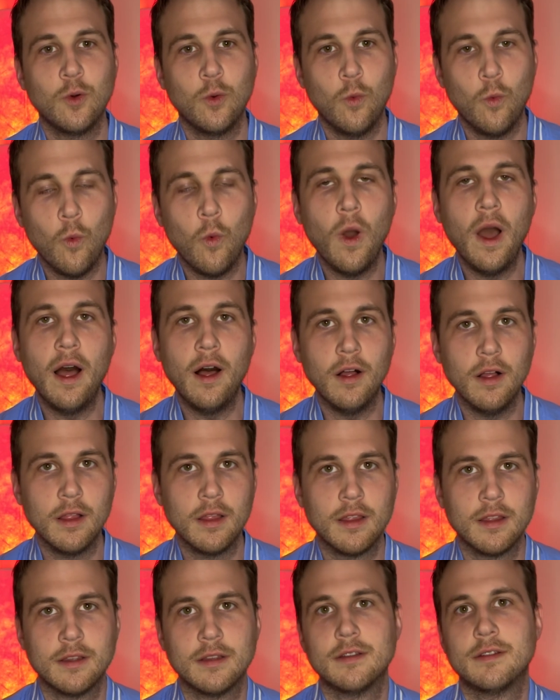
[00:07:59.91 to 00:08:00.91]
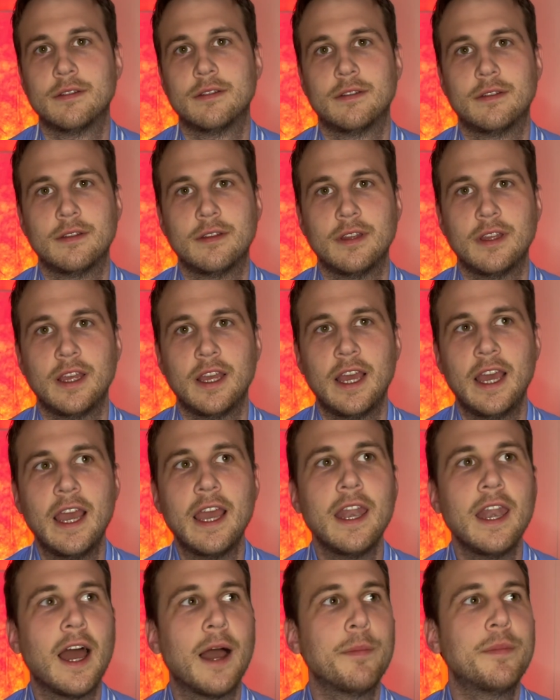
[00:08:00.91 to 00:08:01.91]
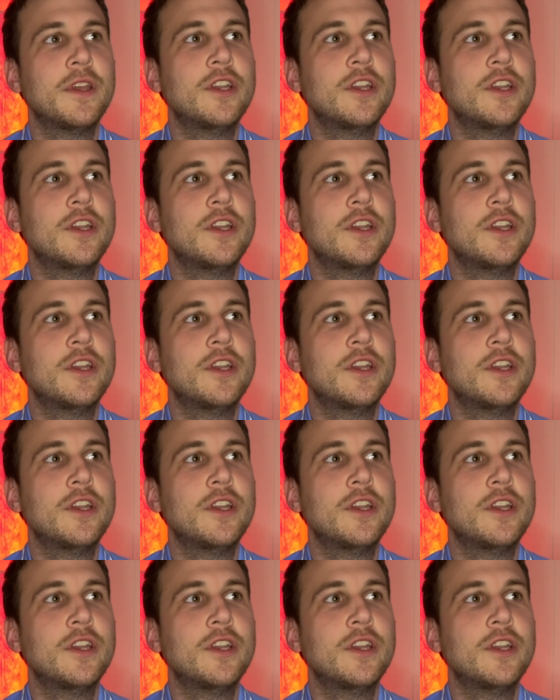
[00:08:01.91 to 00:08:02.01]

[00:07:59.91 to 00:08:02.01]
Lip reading: well and not be